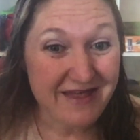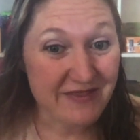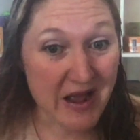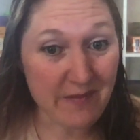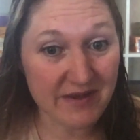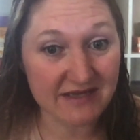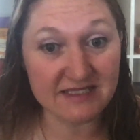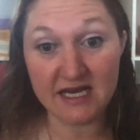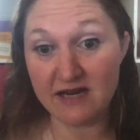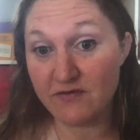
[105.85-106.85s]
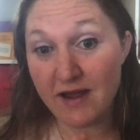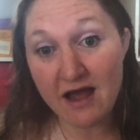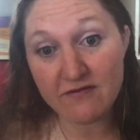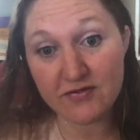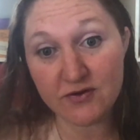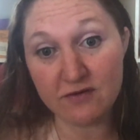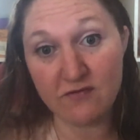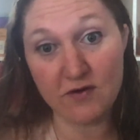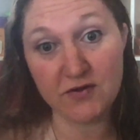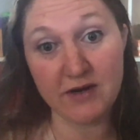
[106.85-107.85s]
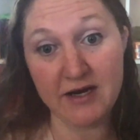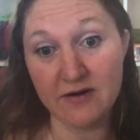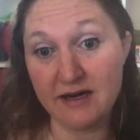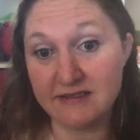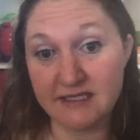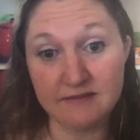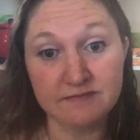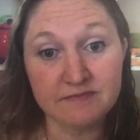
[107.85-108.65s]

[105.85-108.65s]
That being said, if you have a third or fourth grader and a,